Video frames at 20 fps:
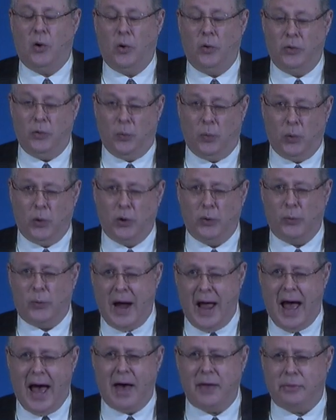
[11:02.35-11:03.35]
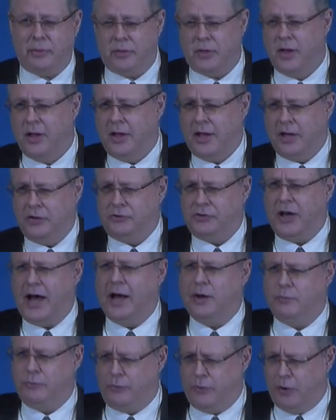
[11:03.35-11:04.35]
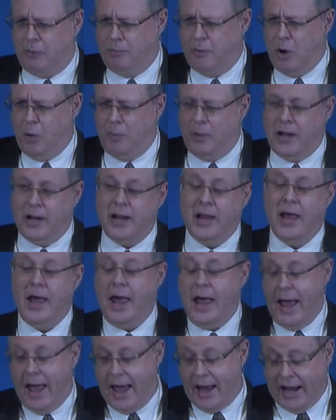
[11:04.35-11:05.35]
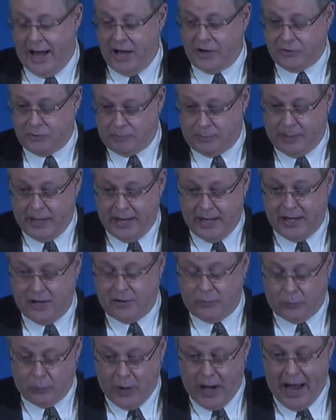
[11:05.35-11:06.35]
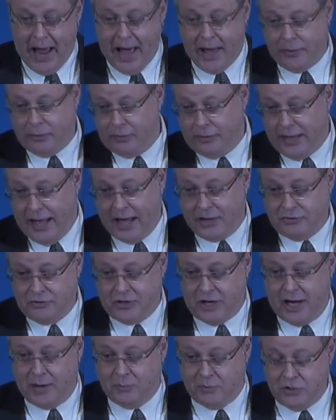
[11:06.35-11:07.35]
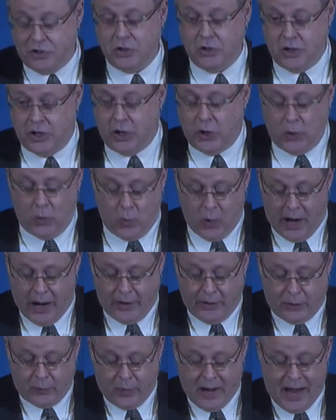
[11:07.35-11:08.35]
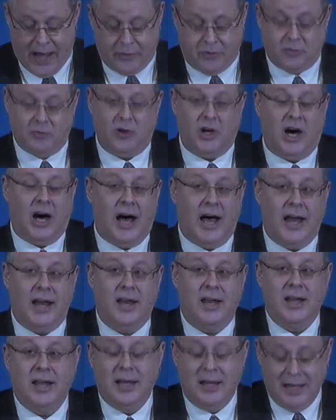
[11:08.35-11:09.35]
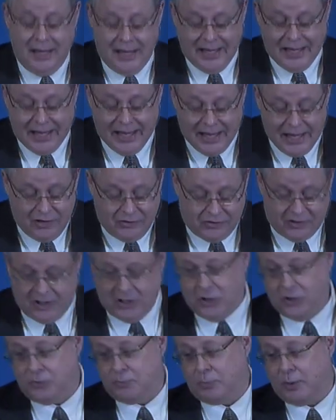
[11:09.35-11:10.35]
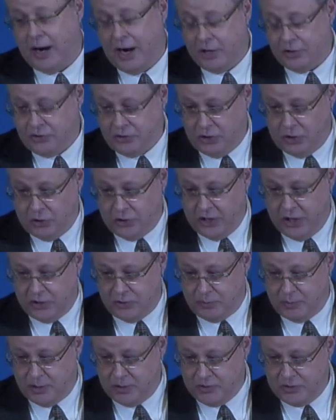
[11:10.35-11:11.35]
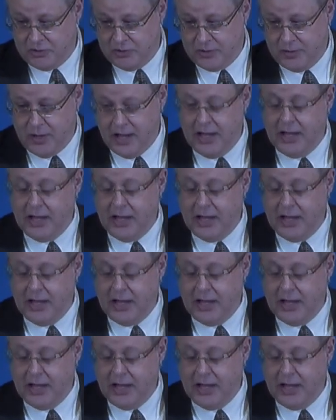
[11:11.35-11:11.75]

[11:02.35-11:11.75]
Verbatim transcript: or the word wrath aside for a moment. And I explained wrath last time to you, why the wrath of God is in those prior seal judgments.